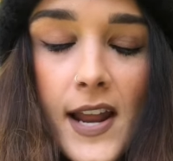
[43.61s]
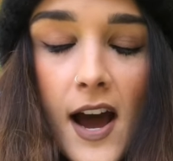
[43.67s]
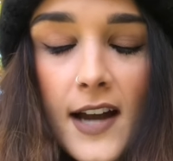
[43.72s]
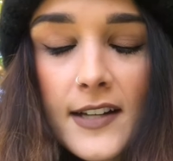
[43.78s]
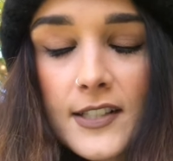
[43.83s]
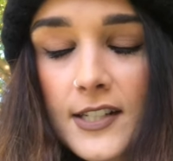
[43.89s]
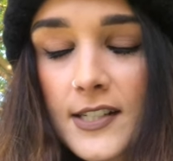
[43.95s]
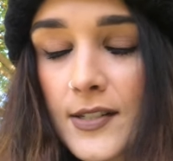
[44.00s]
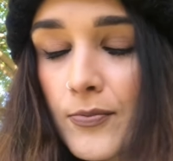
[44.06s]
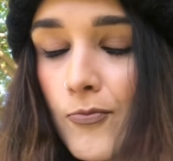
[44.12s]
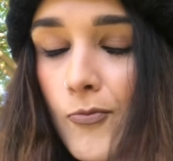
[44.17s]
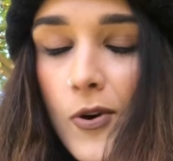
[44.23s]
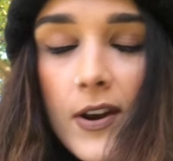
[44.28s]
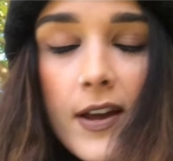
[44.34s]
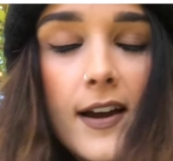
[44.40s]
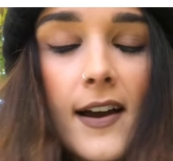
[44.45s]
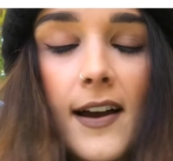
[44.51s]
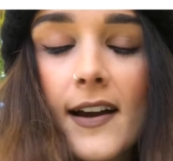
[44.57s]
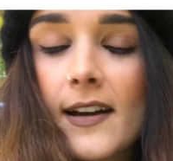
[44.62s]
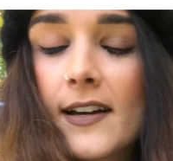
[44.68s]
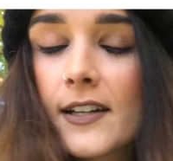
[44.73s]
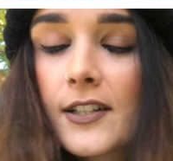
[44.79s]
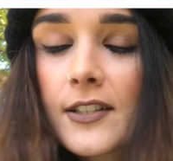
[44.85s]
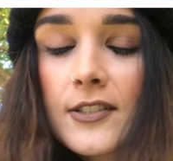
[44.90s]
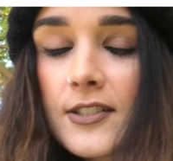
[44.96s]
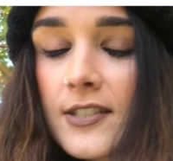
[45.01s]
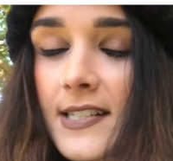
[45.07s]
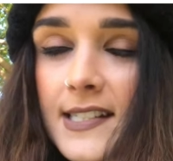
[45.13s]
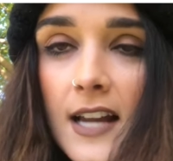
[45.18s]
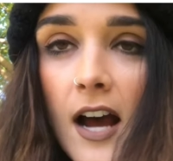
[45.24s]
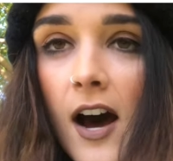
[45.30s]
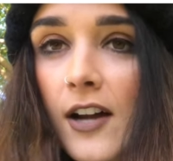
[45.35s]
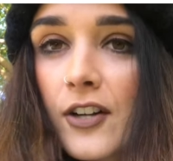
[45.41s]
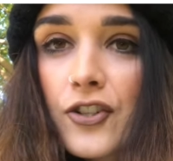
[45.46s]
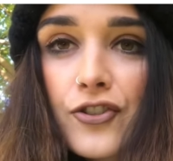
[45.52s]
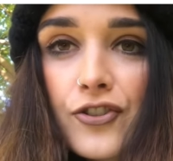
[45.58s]
I just want to
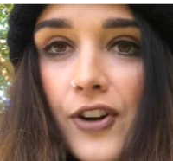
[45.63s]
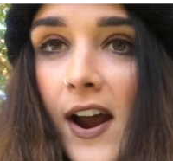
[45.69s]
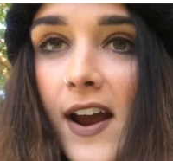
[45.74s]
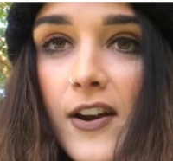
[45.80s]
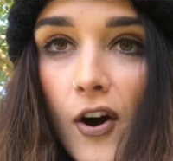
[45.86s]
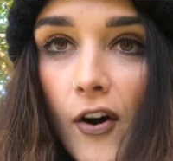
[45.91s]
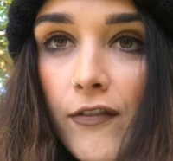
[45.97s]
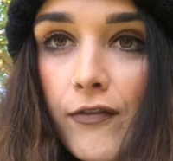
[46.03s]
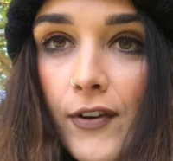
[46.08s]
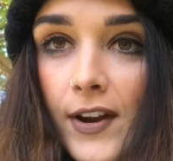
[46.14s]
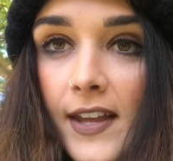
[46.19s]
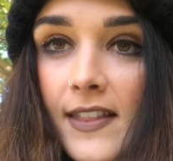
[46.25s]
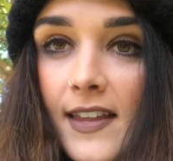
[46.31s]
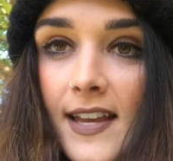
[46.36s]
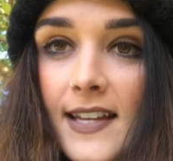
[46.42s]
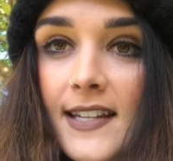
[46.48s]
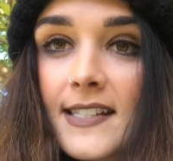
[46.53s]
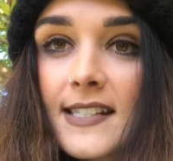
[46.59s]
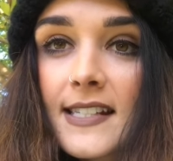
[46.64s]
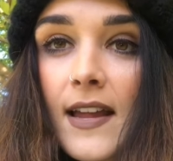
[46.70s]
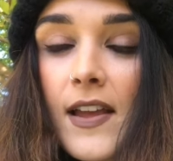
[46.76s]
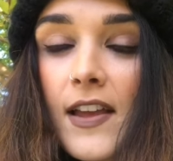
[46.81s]
start straight off with is,